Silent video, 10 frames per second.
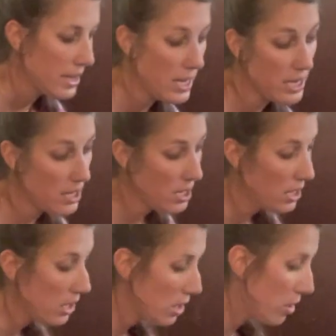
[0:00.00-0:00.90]
then,
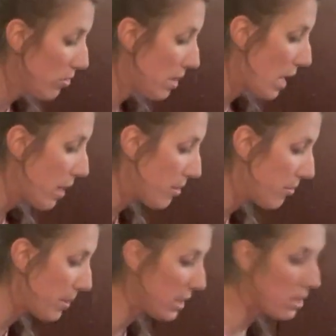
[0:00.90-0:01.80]
you know, the other
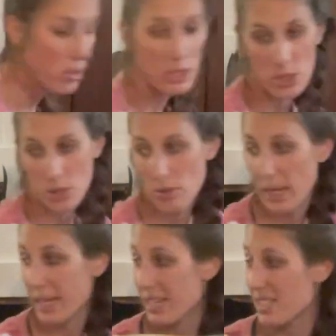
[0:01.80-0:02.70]
one that you can do,
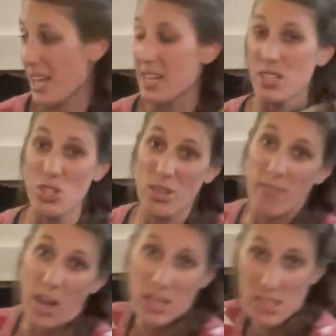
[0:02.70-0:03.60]
like I said, is
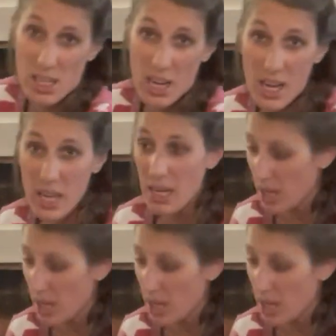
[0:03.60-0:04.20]
Shavasana.